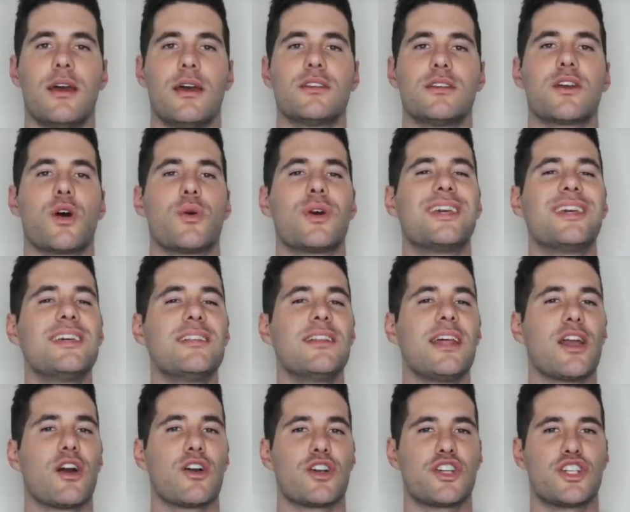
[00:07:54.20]
So
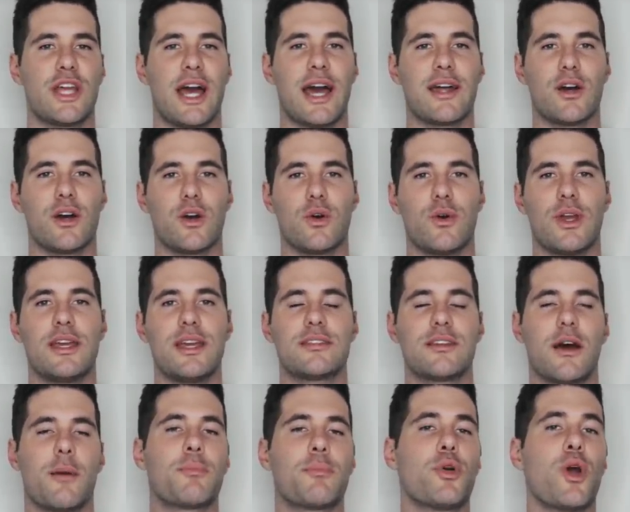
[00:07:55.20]
healing our shadow is
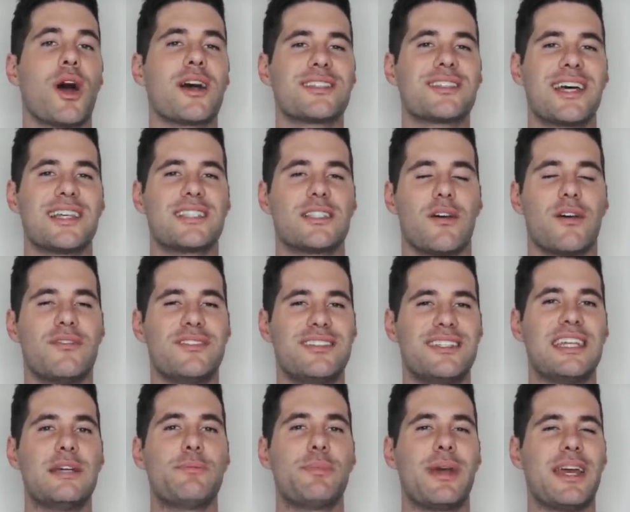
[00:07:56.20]
a process of
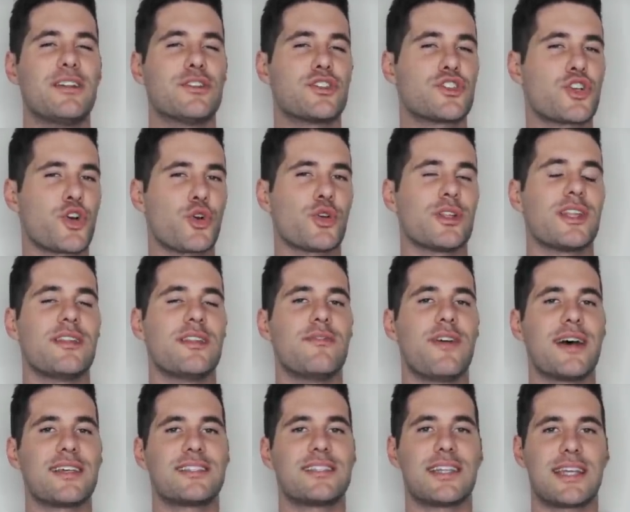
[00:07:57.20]
deep internal
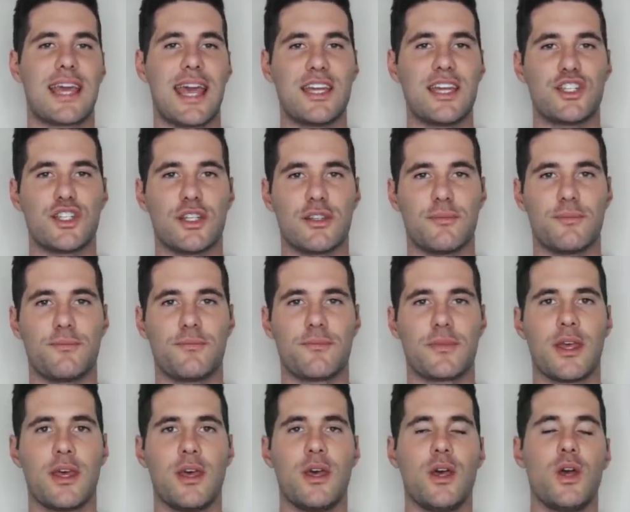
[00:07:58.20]
investigation,
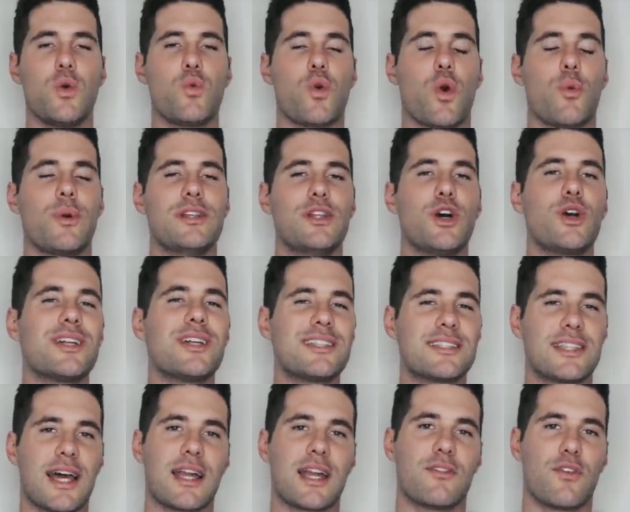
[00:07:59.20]
where we look
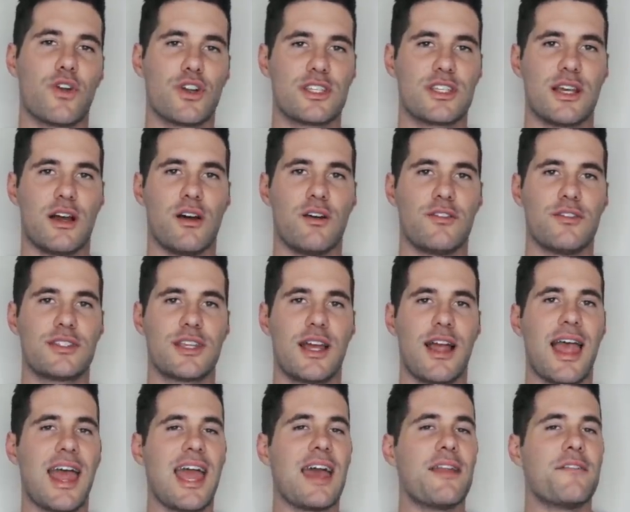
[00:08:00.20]
inside of ourselves
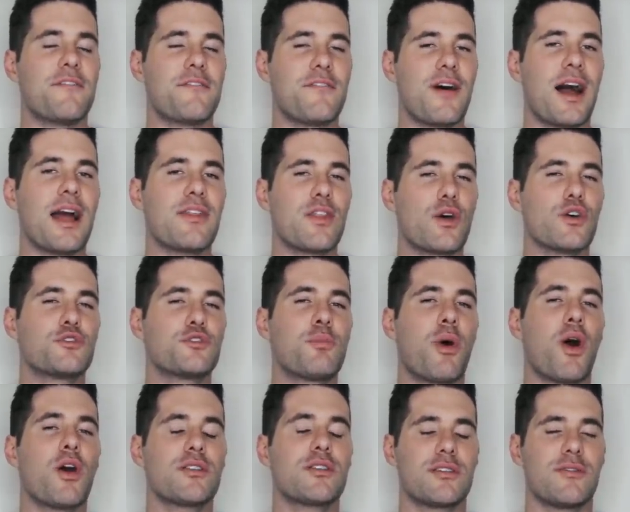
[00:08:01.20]
and find those
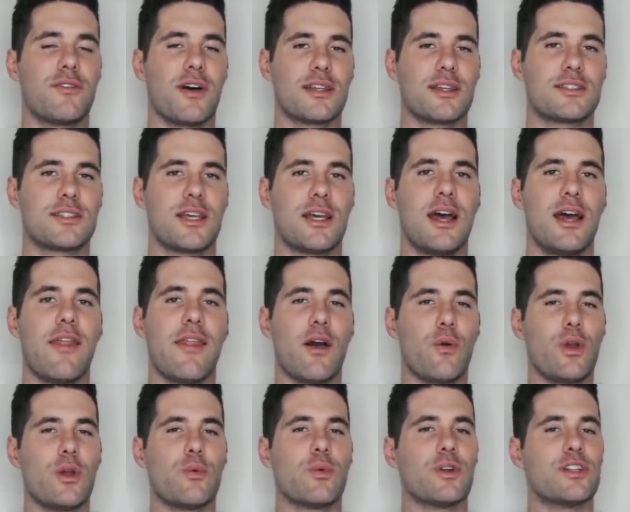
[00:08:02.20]
parts of us that
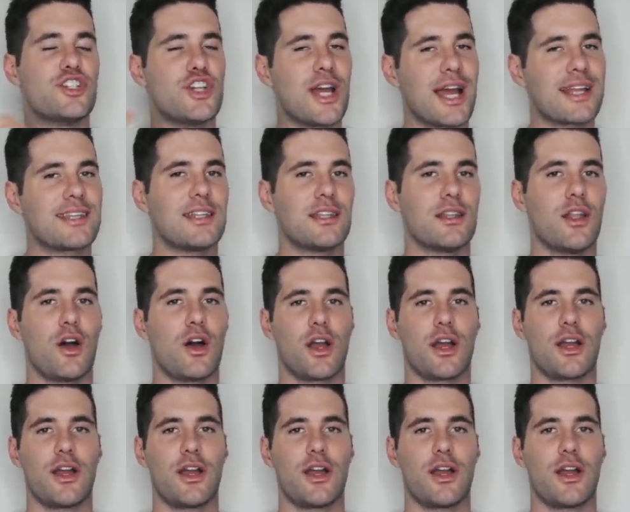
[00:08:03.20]
we rejected long